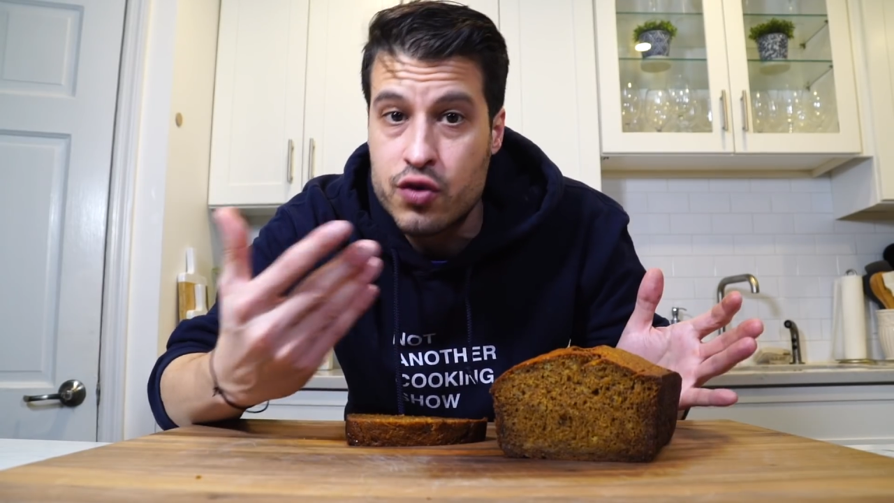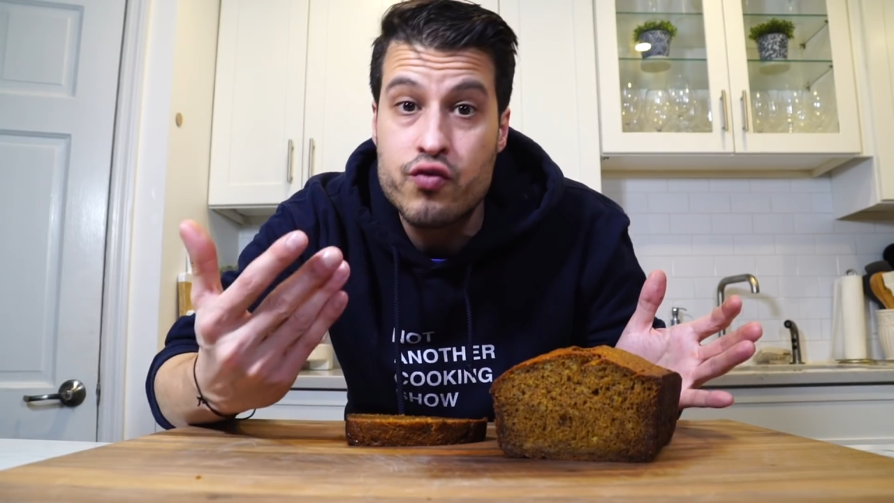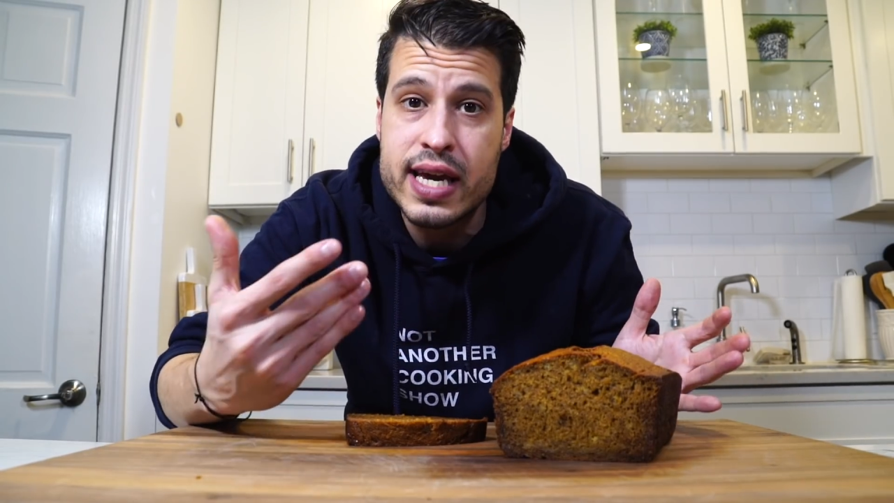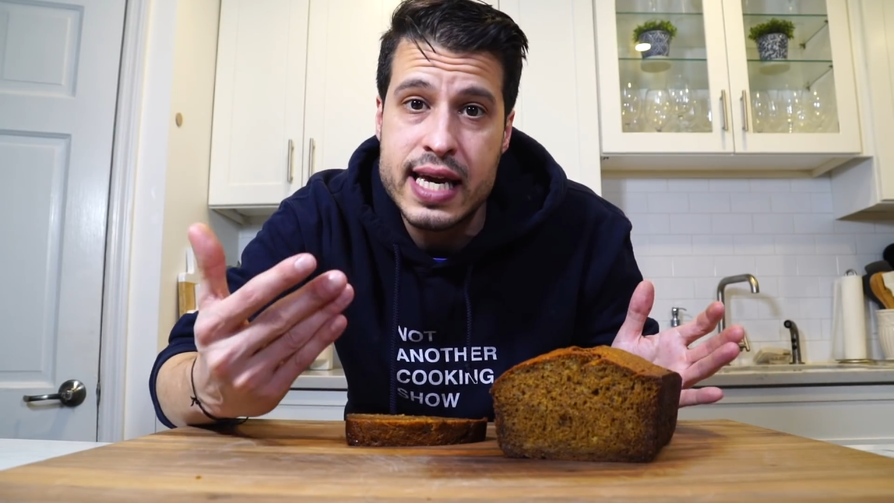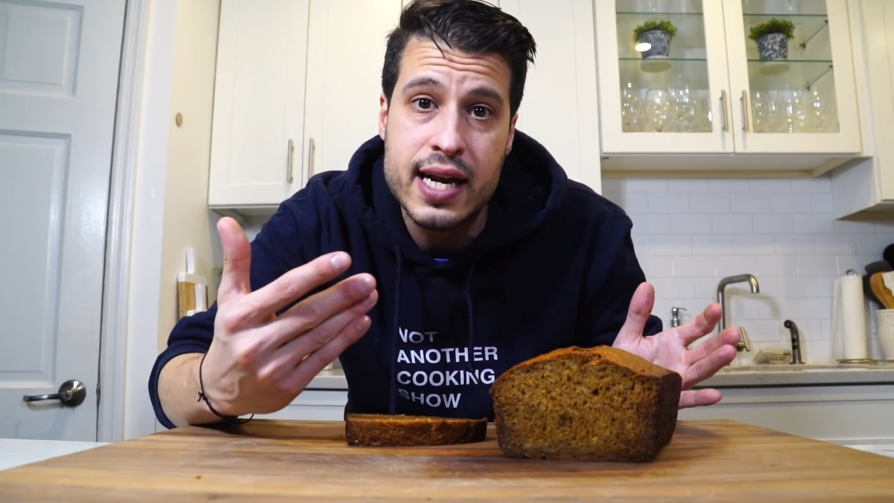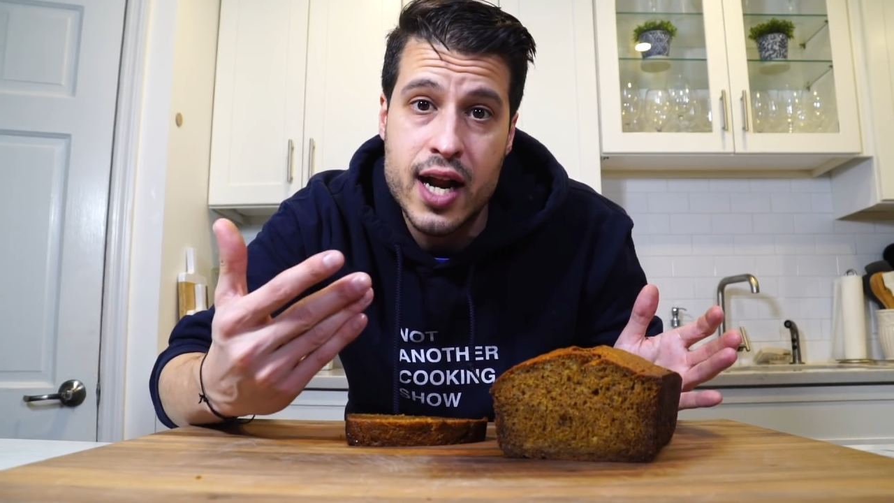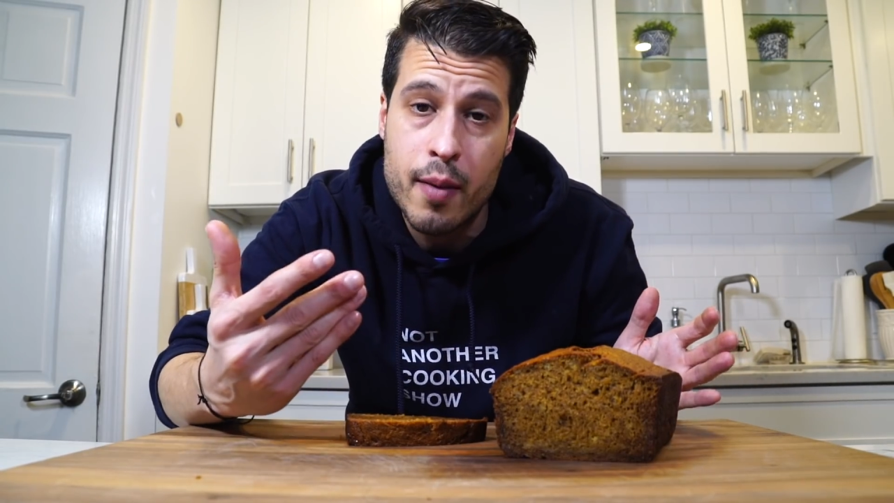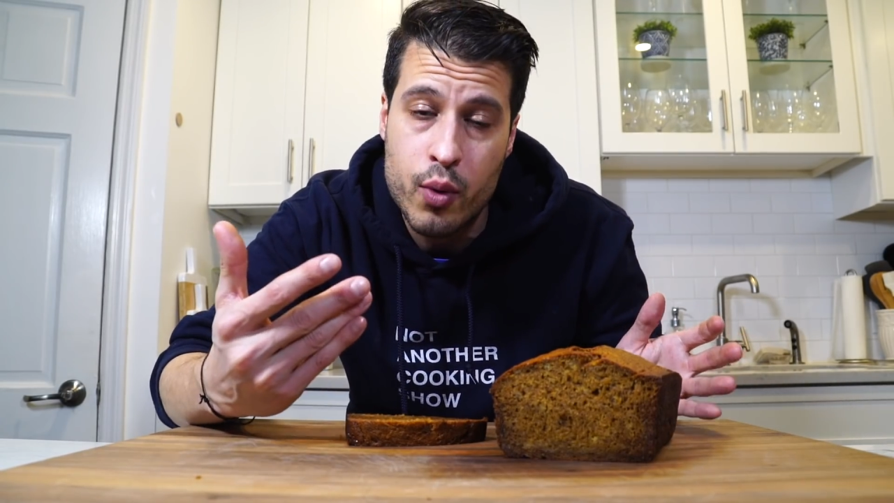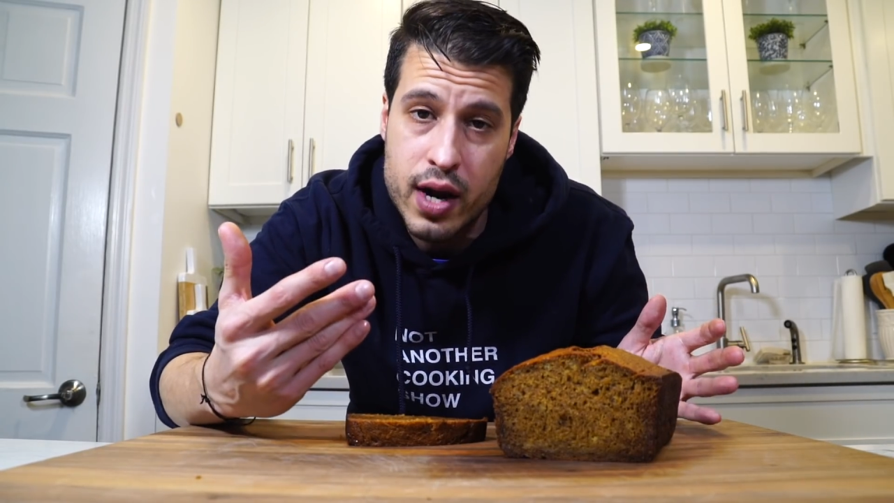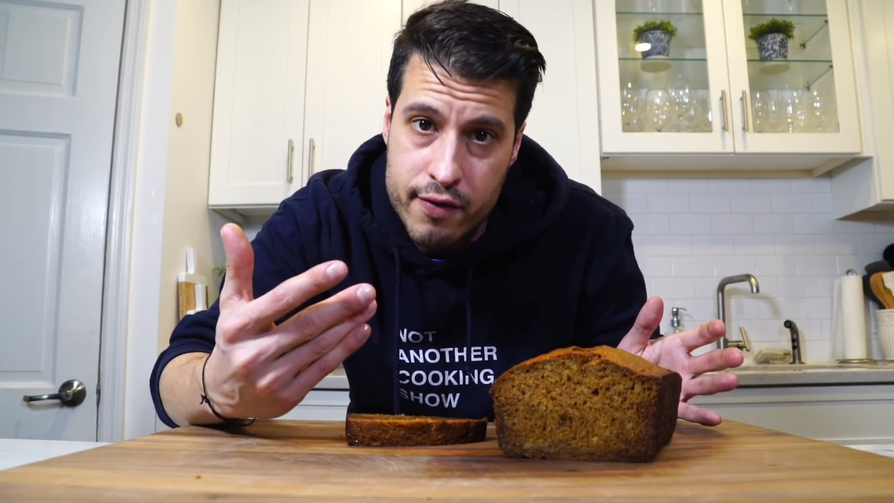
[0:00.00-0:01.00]
to reheat it
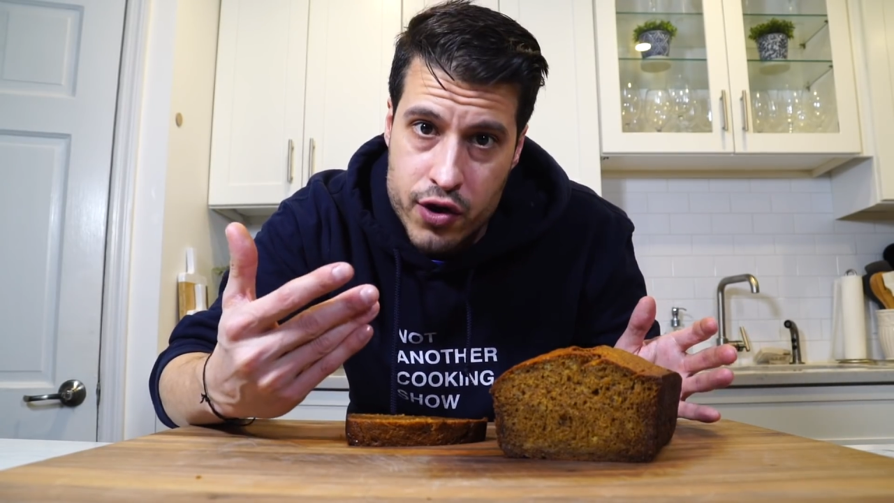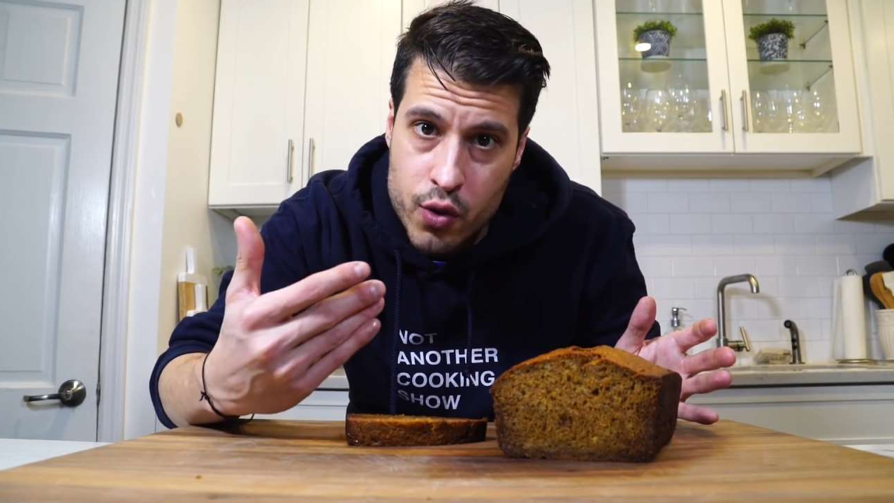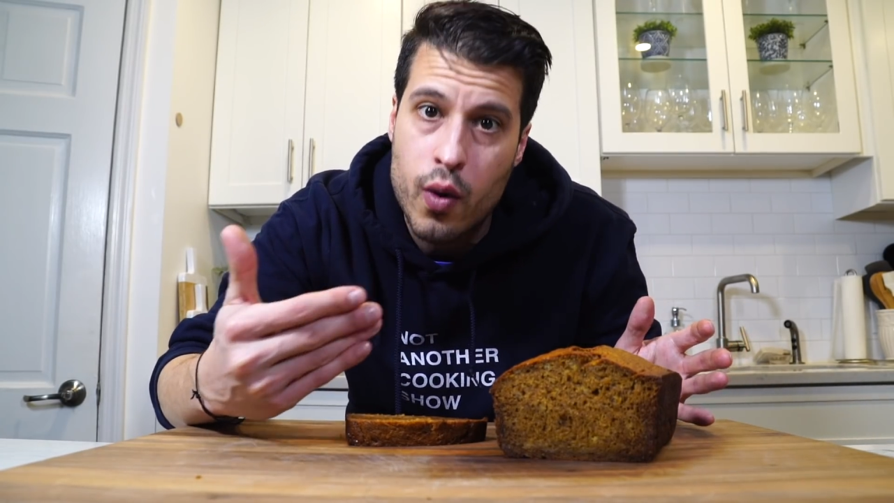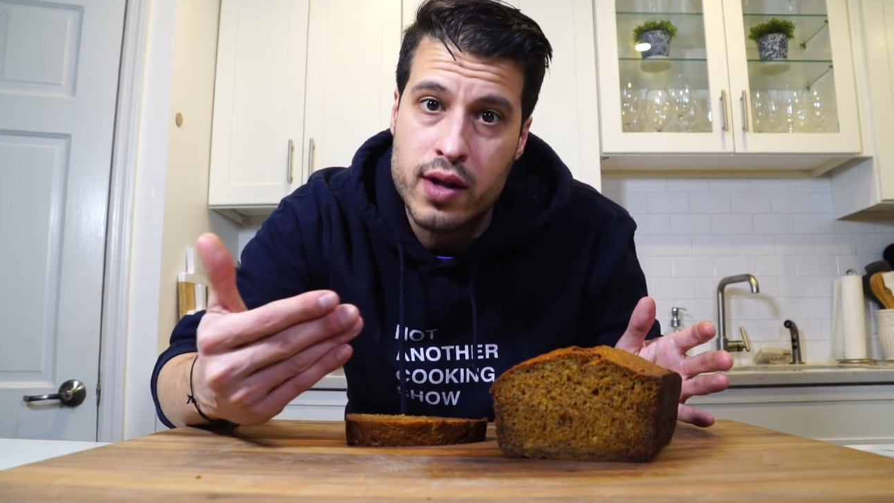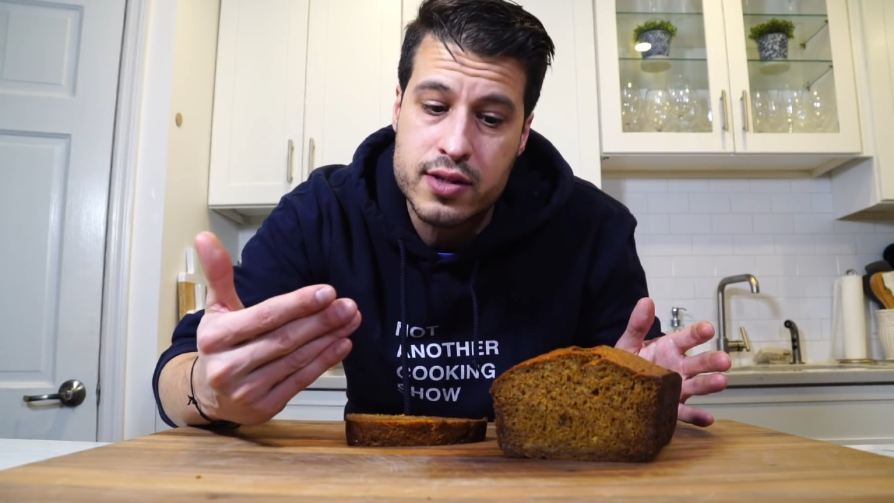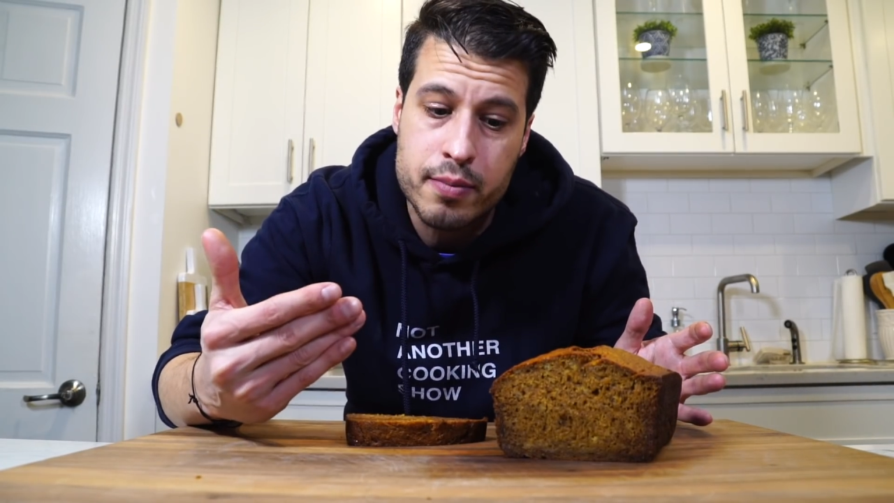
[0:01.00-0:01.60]
up whenever you want